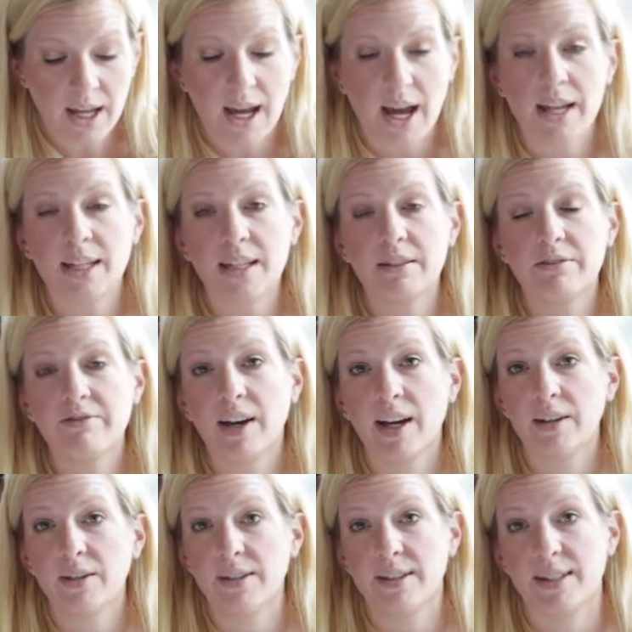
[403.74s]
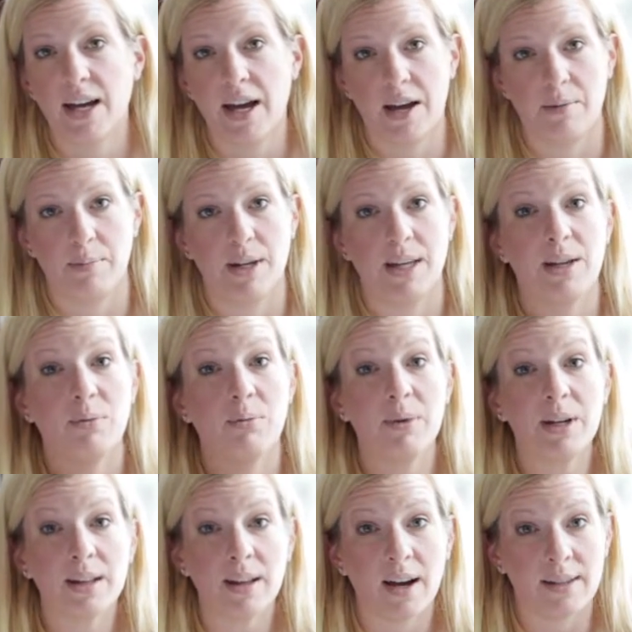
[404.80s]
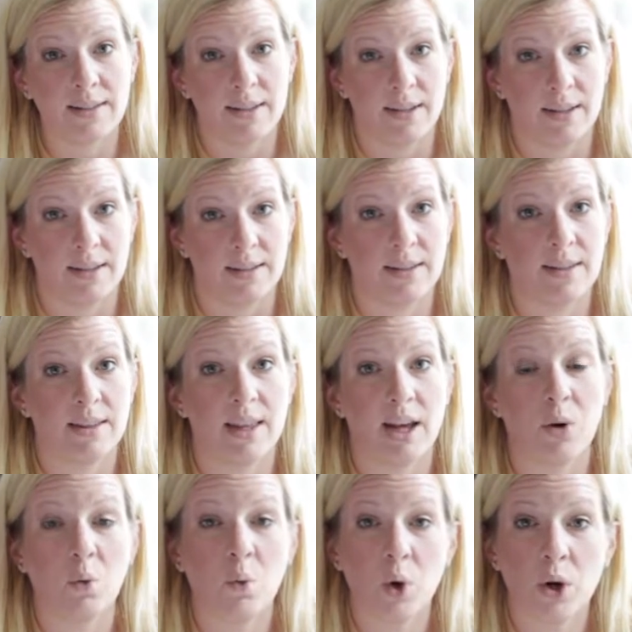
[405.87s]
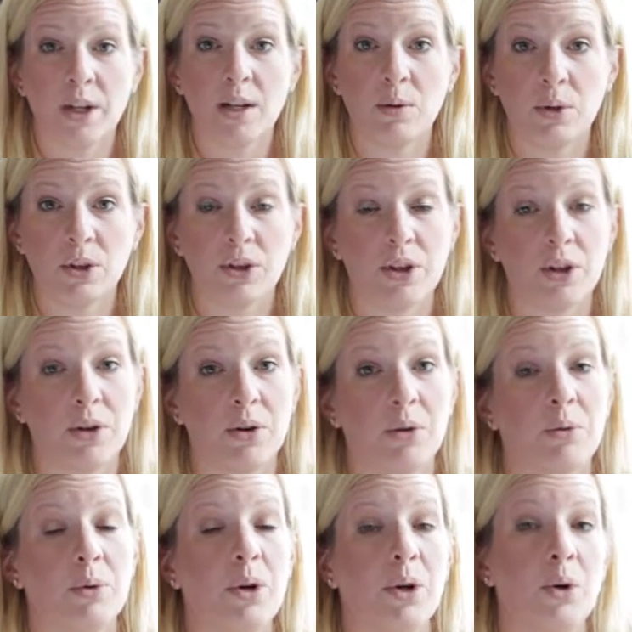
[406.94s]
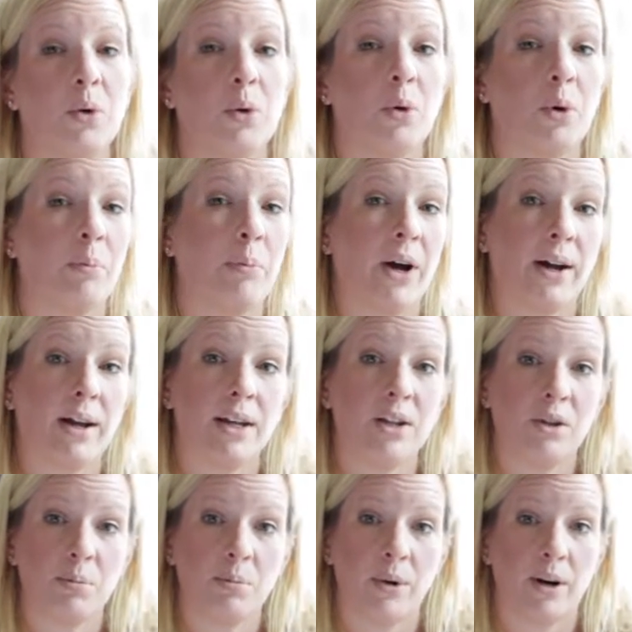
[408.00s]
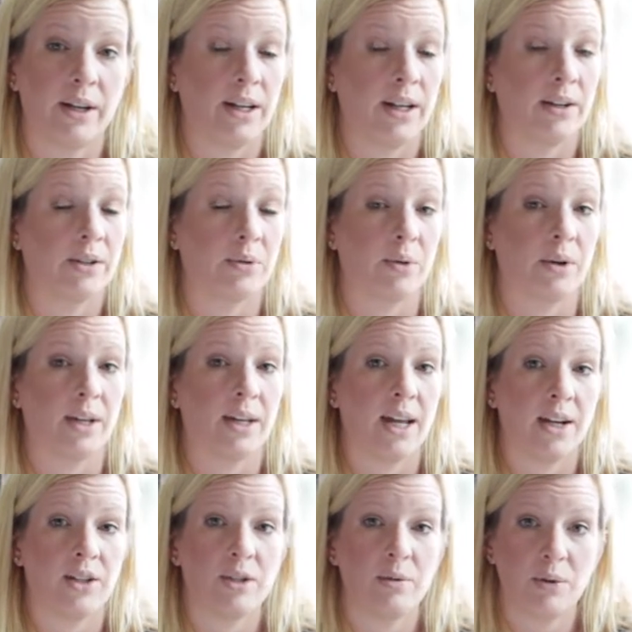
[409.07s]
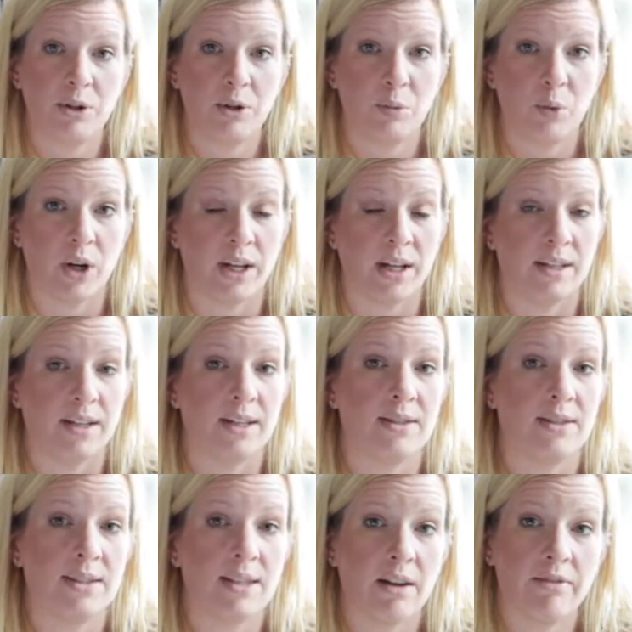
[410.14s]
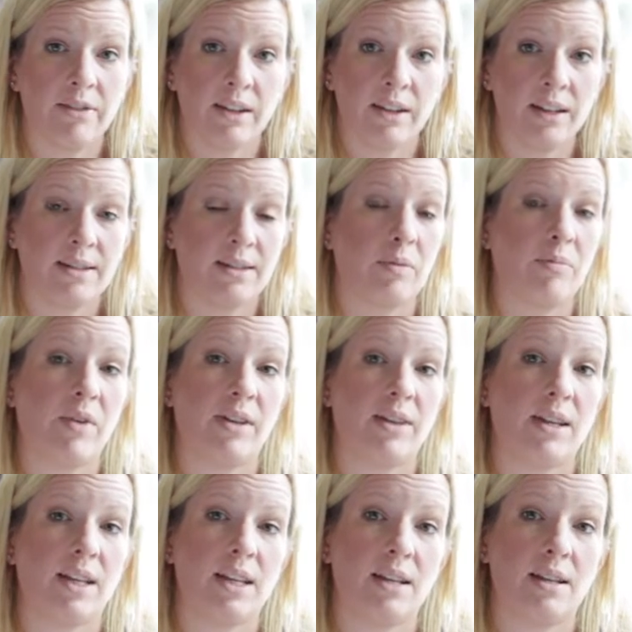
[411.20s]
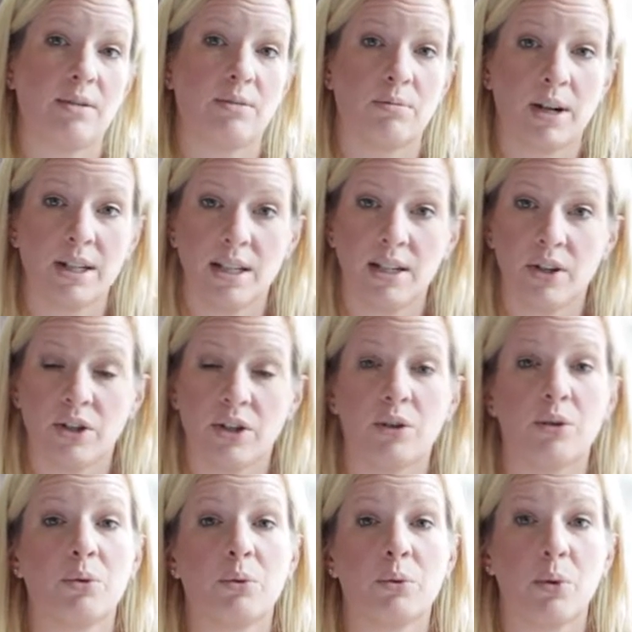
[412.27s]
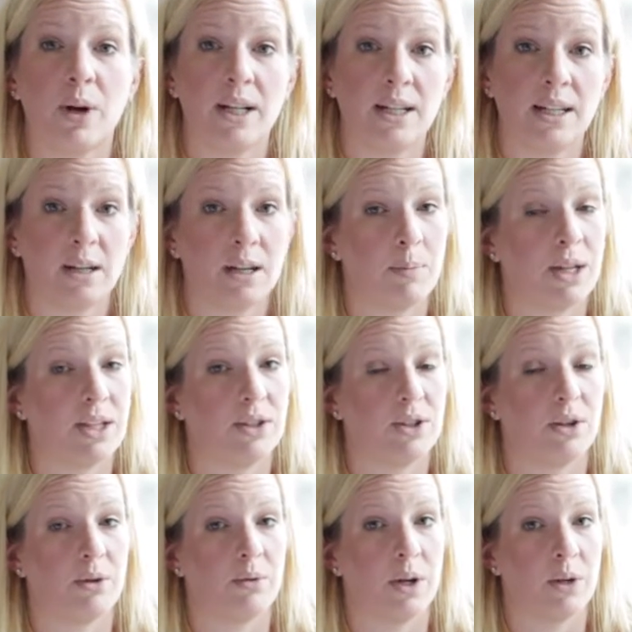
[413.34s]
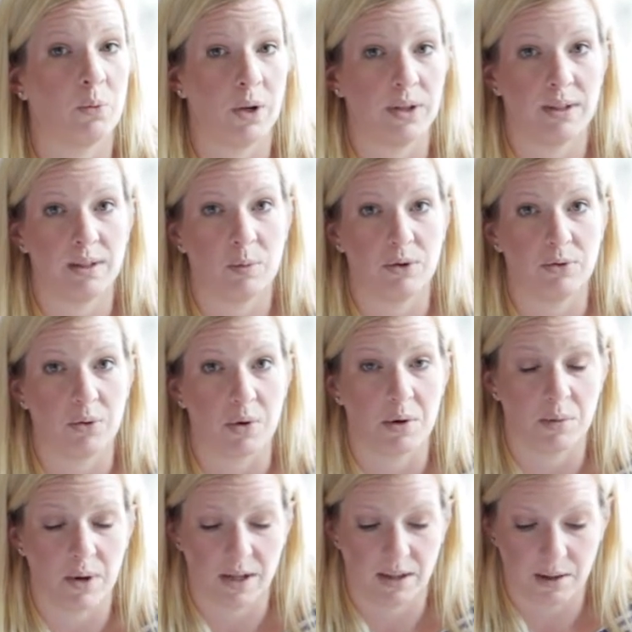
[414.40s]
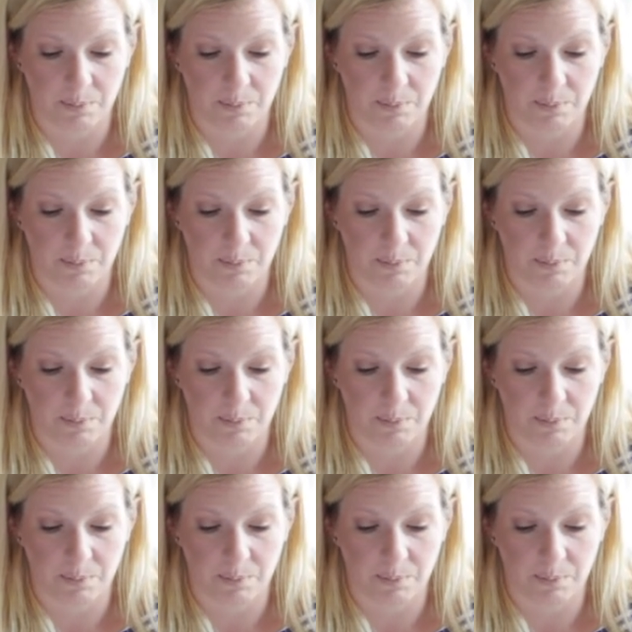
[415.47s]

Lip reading: And then the final step, he realizes that working with you or buying your product or engaging with your brand is definitely something that he's ready to do, ready to commit to, and wants to move forward with.